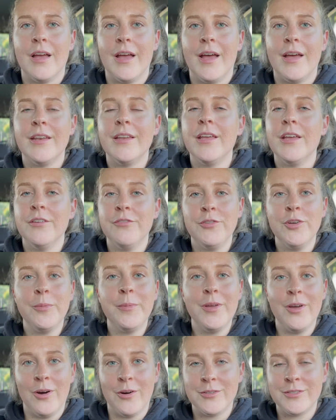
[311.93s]
And if you'll
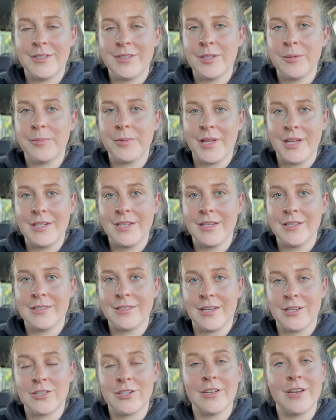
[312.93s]
be hosting the playtest
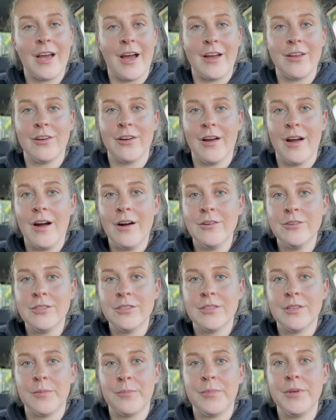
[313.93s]
session at your
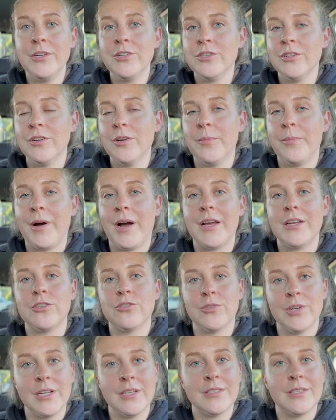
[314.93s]
house, be sure to buy
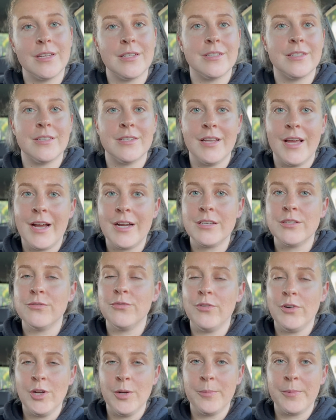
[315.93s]
drinks and snacks
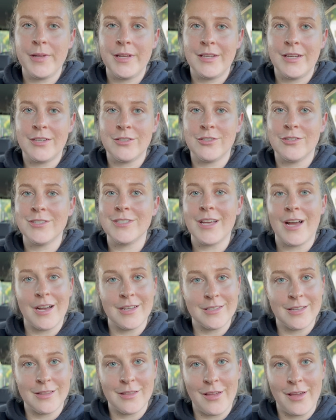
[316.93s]
for your playtesters
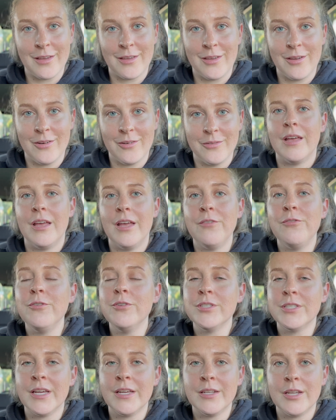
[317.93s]
as a thank you. If you
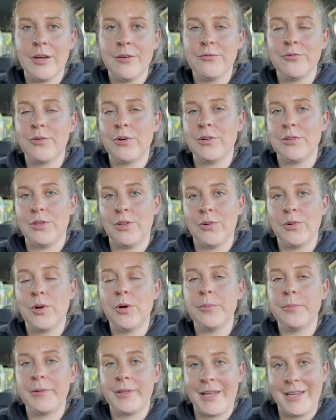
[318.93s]
signed up for a local
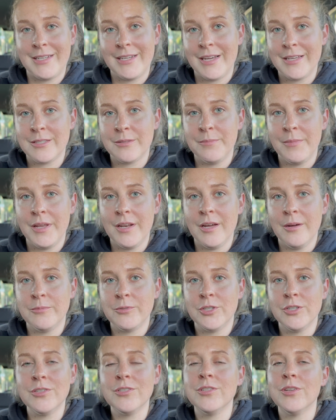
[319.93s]
playtest meetup,
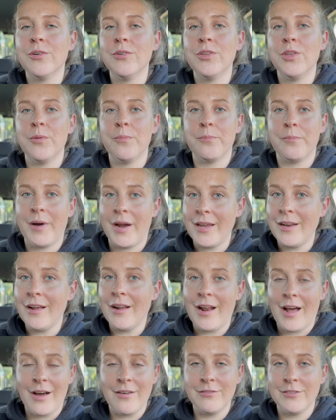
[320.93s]
just know you might
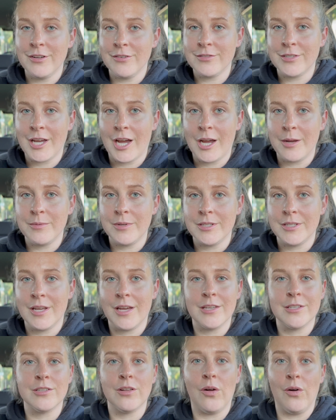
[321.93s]
not have enough time to
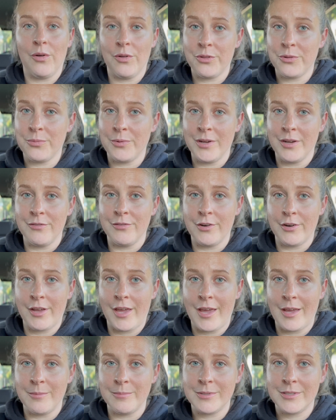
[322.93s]
test all 3 of your
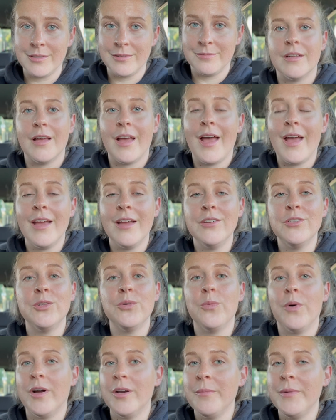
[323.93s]
games. And you
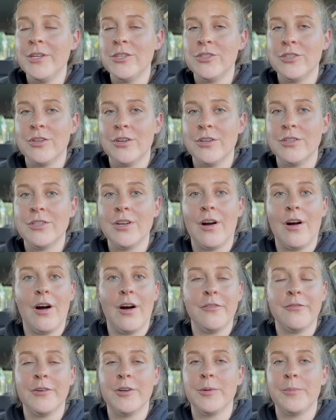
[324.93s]
want to make sure to
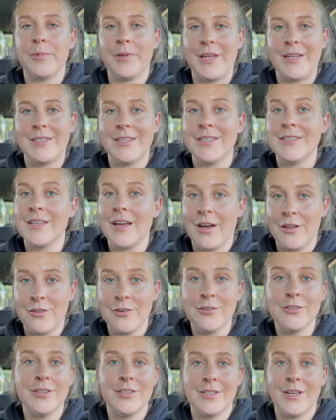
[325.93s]
offer to playtest
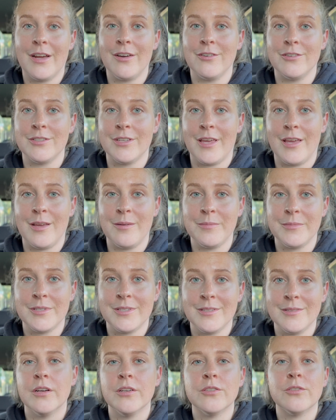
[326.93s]
other designers'
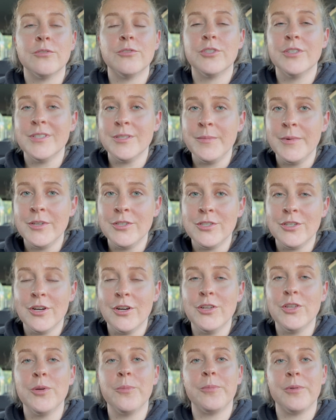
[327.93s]
games. So just make sure
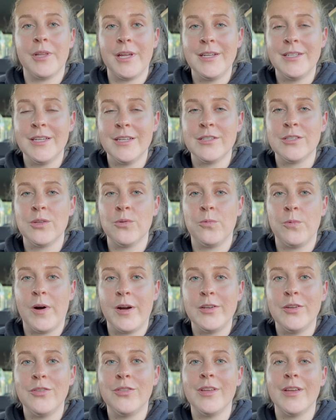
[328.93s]
you playtest the
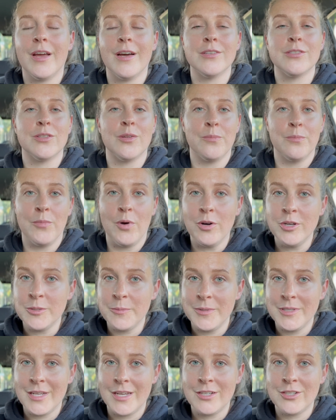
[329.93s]
one you think has the most
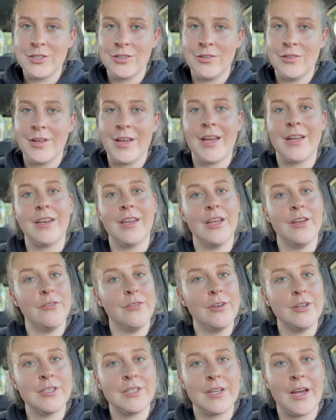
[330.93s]
potential, and if
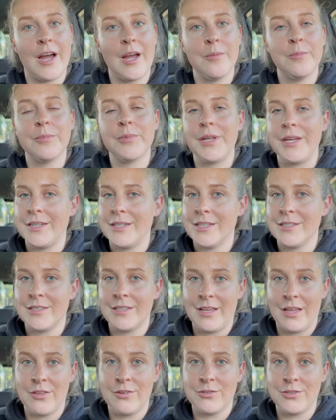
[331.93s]
there's time, playtest
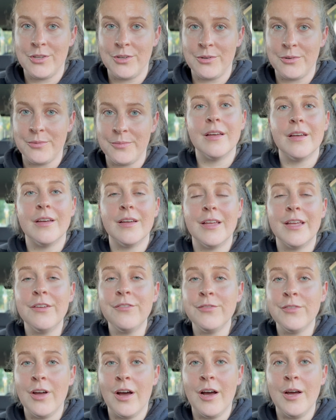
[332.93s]
the other 2. If
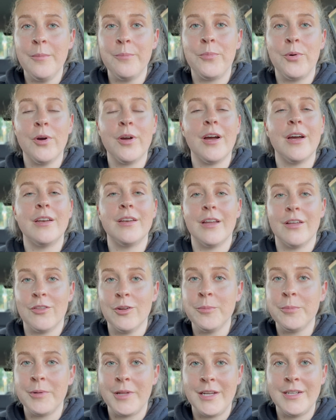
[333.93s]
not, book
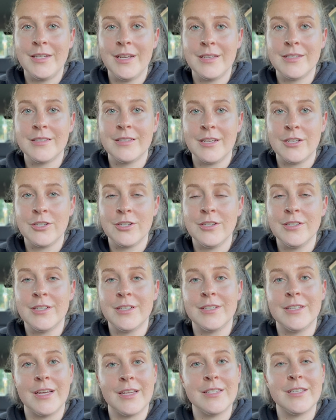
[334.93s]
another playtest session to
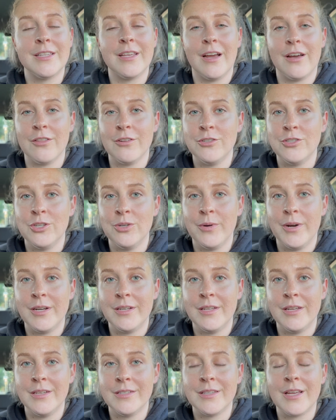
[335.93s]
test the other 2
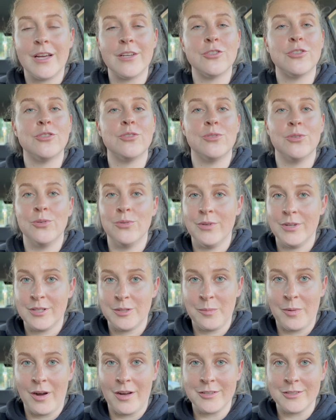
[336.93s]
ideas as soon as
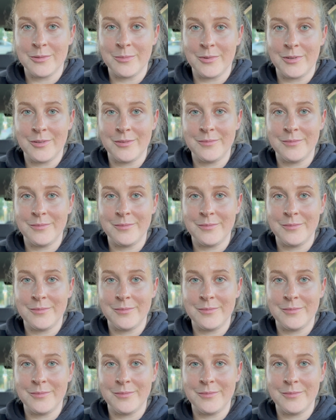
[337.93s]
possible.